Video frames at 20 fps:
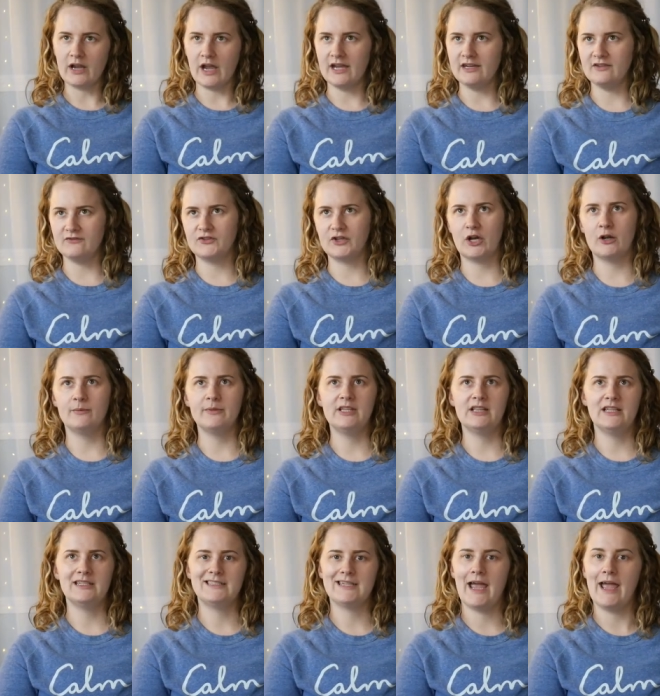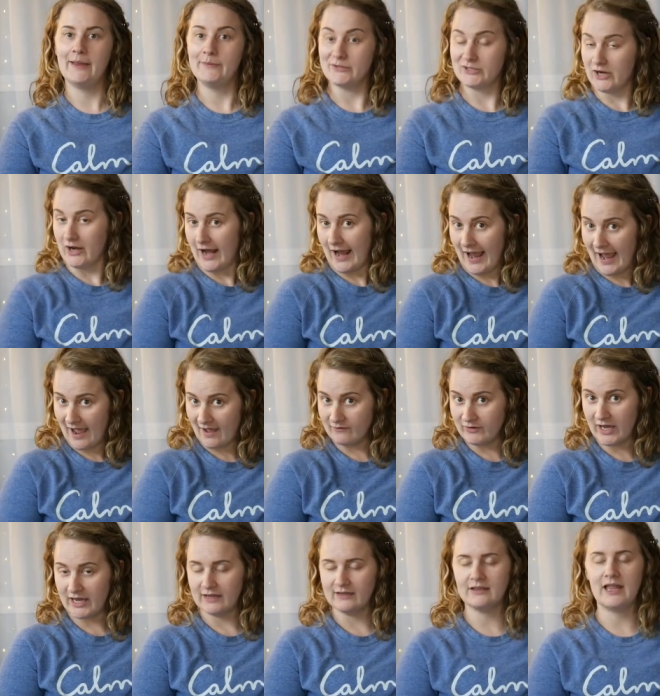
kind of turbulent times you're having.